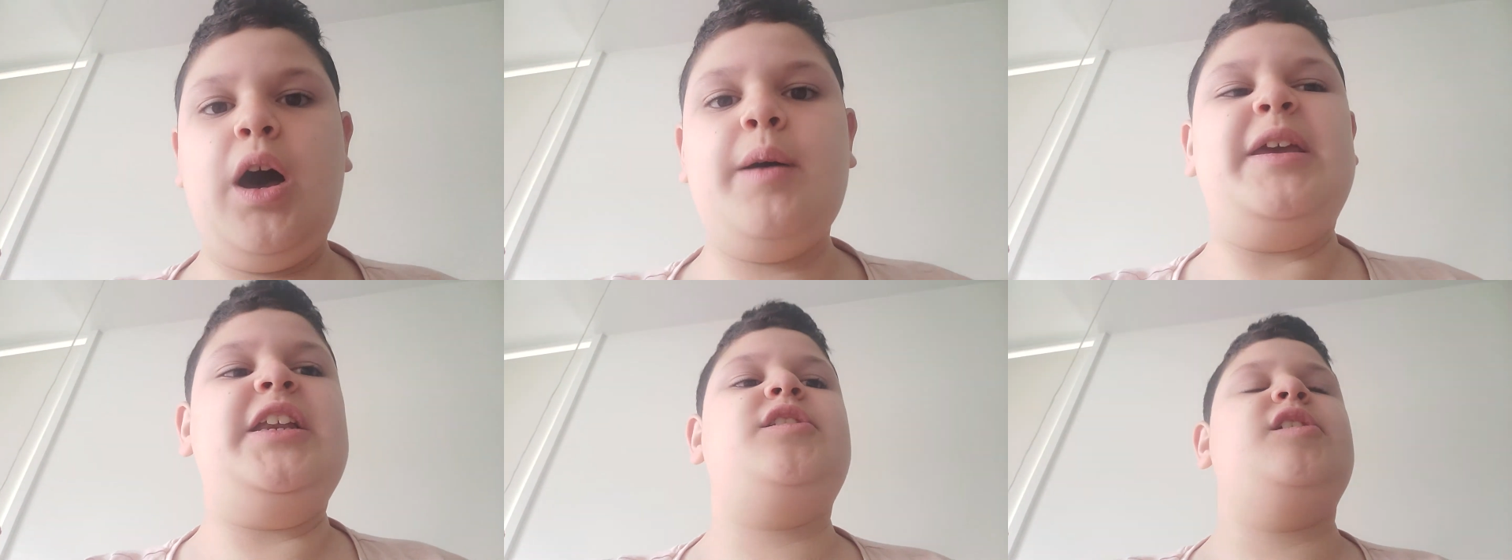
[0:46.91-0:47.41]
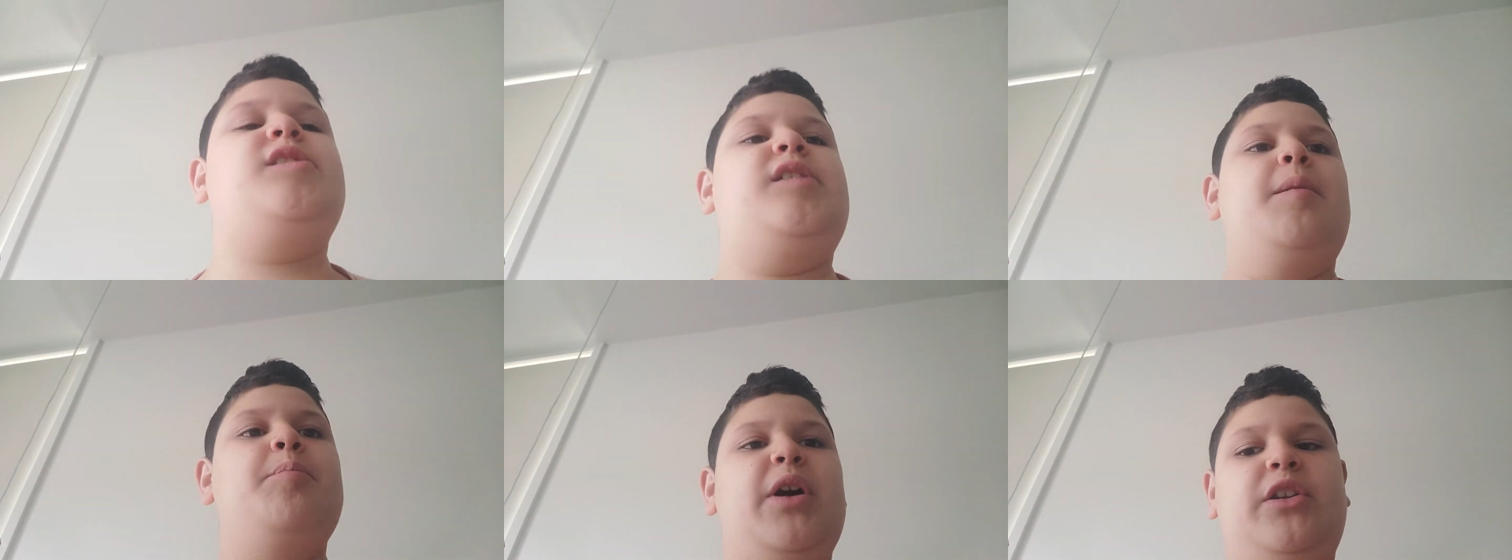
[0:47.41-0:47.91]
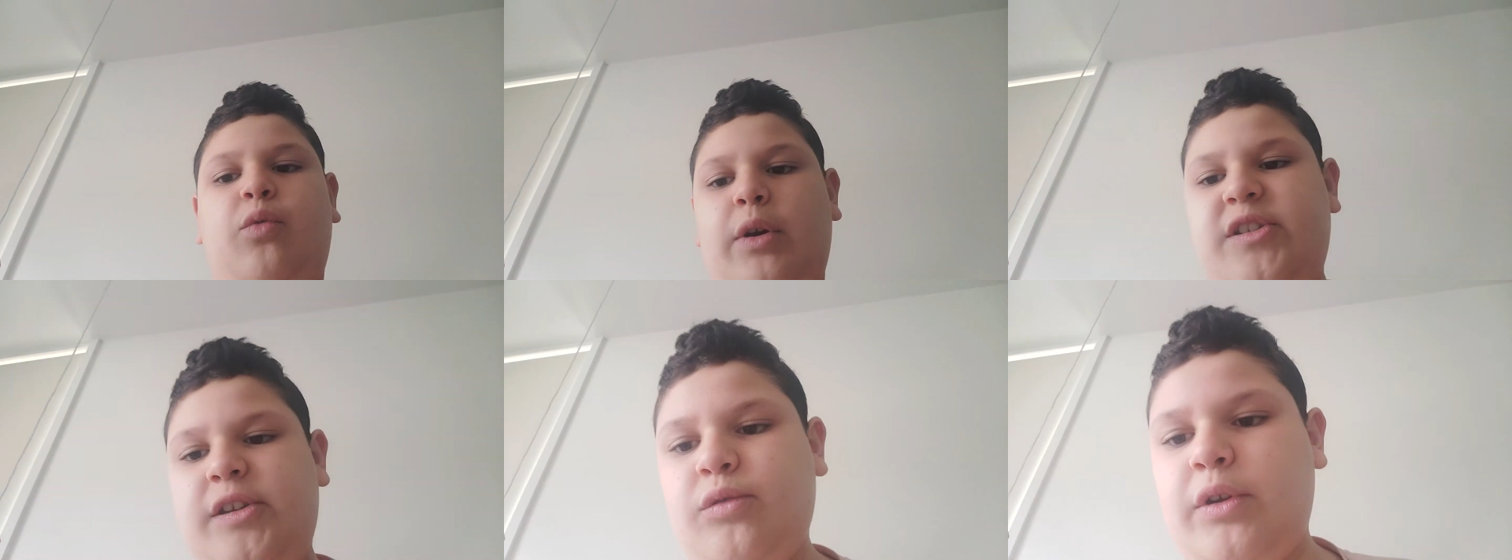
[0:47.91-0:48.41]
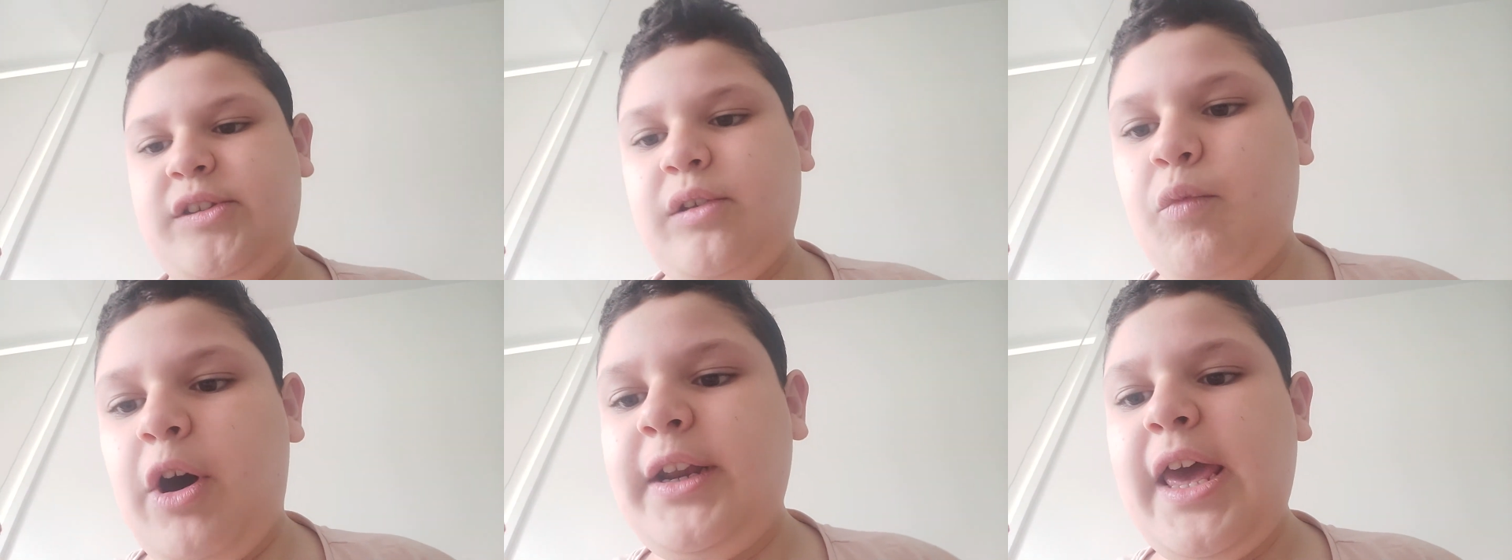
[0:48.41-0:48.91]
I mean December
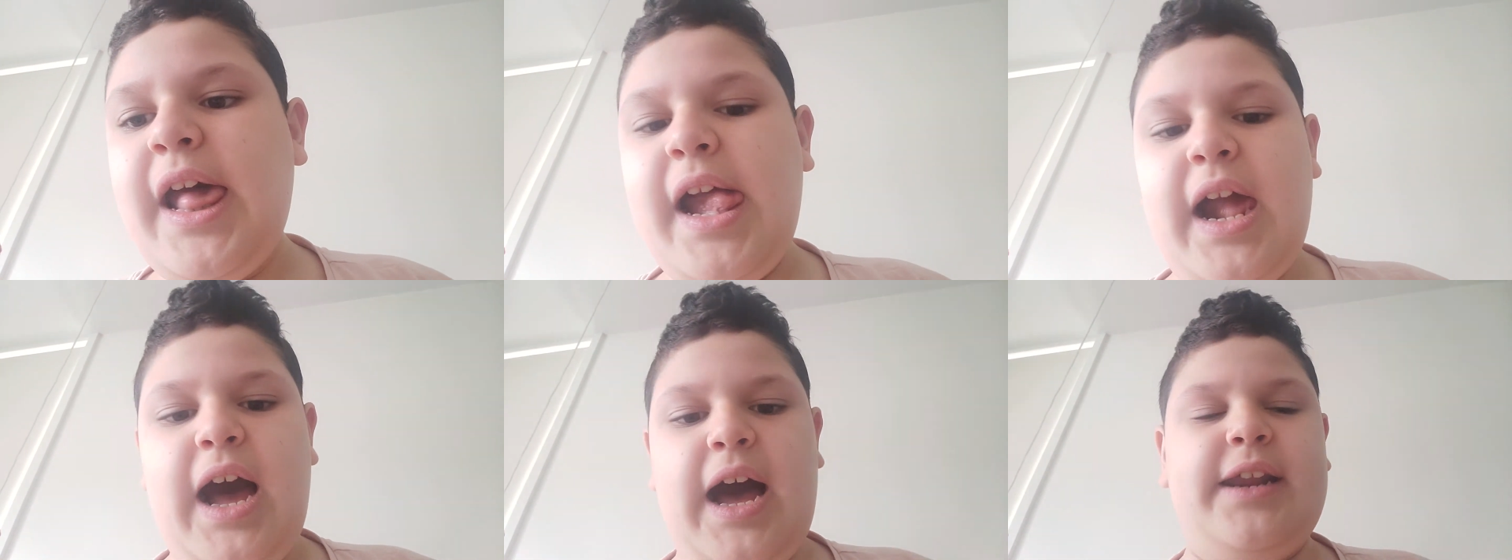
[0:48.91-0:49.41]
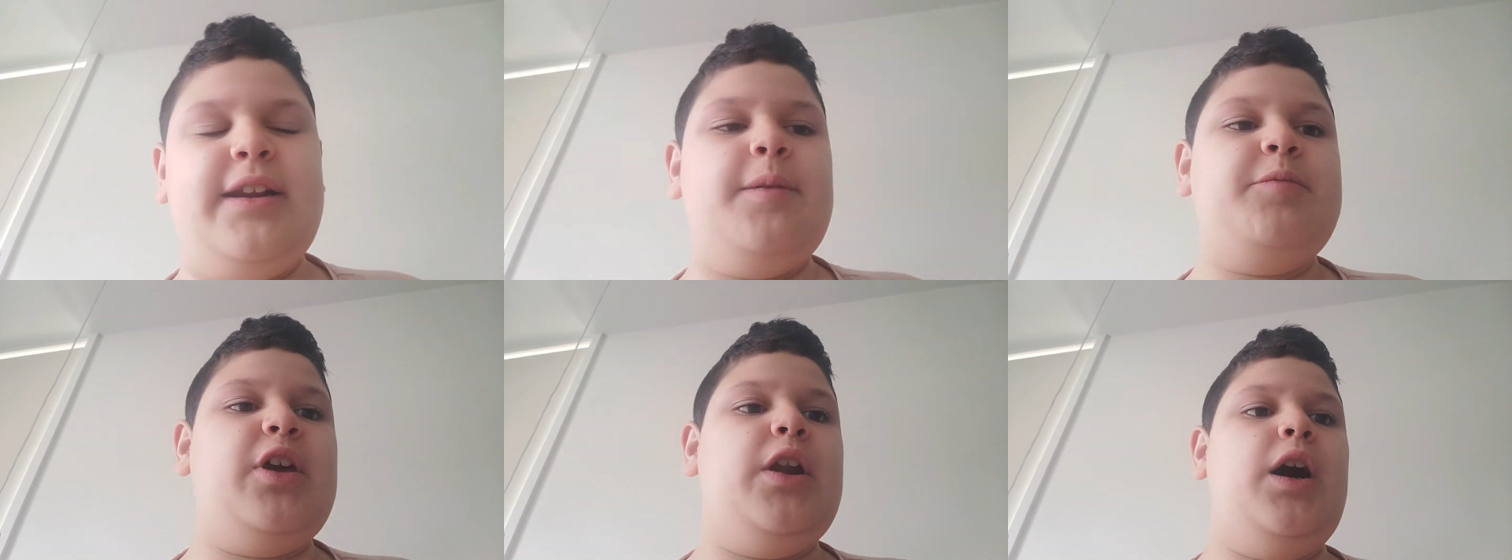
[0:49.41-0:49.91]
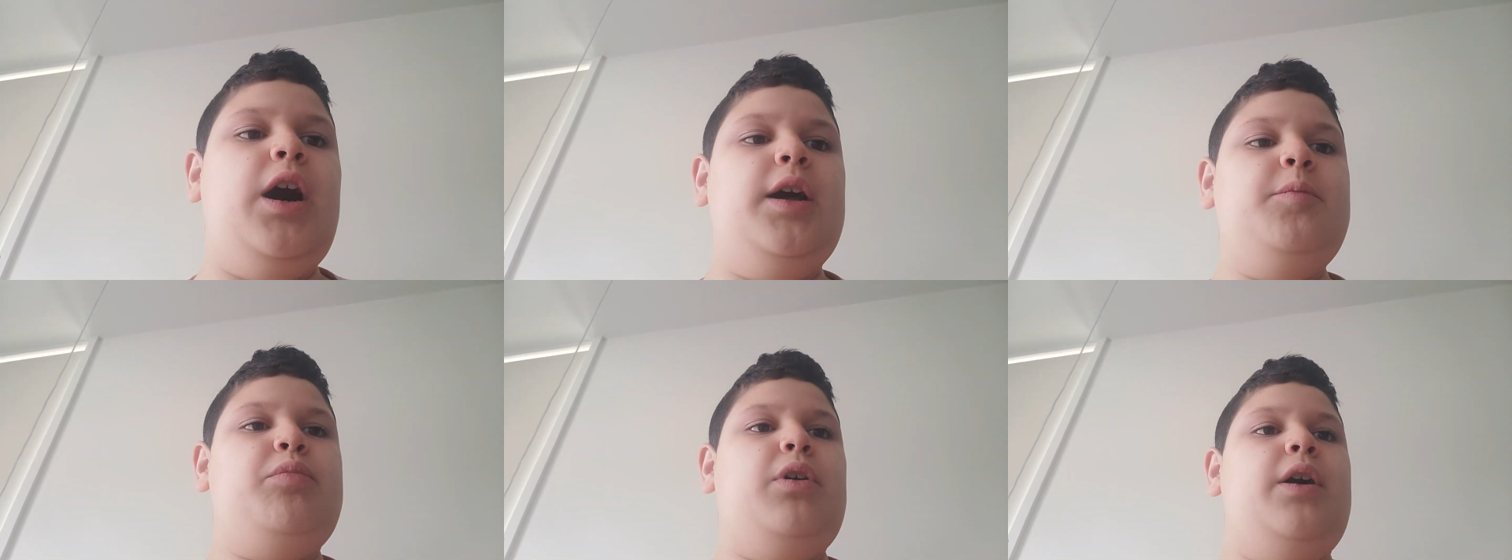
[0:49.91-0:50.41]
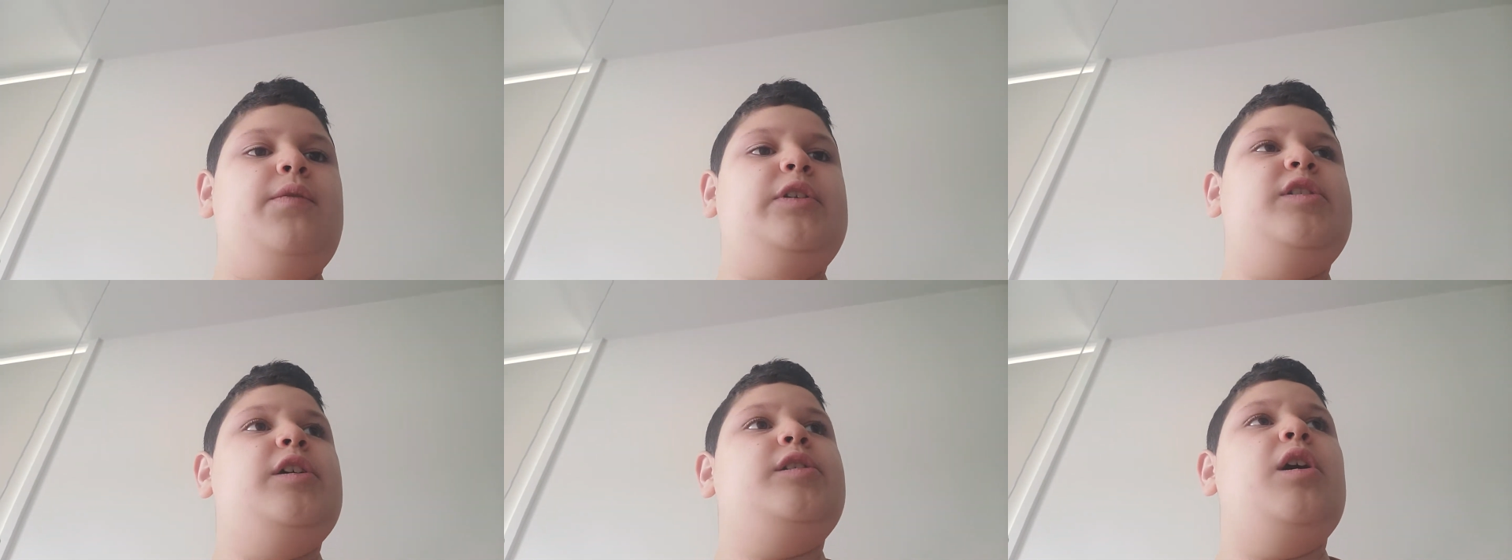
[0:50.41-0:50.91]
2021, and I'm going to
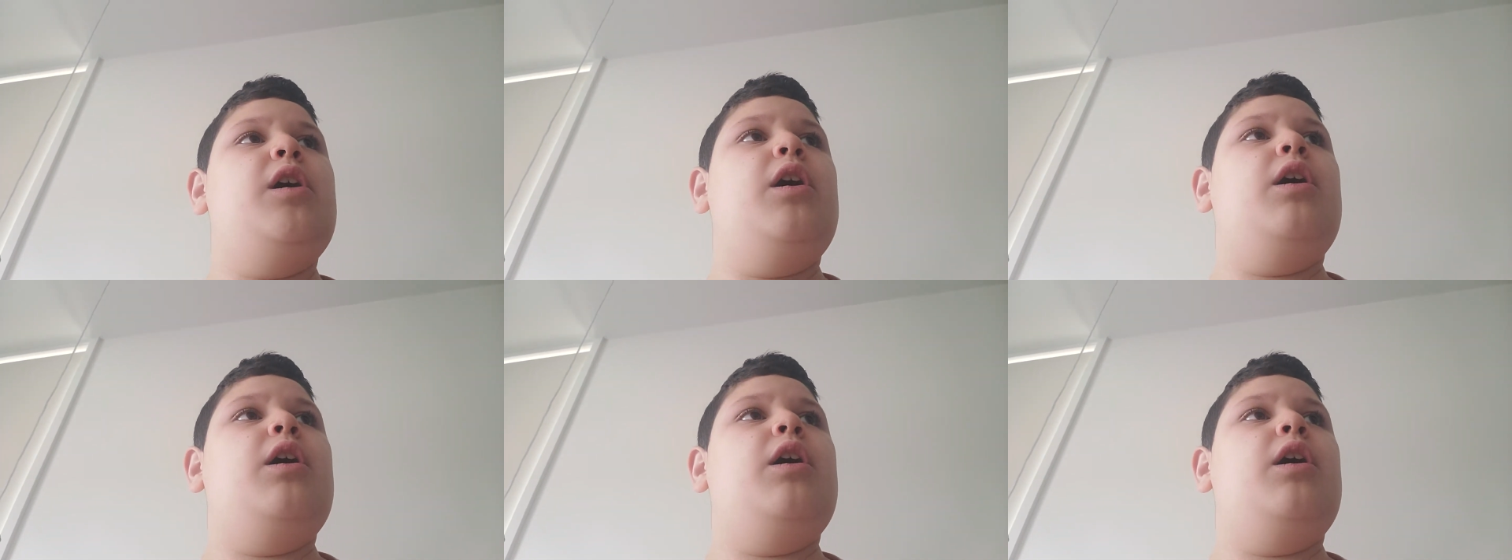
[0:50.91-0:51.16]
unprivate it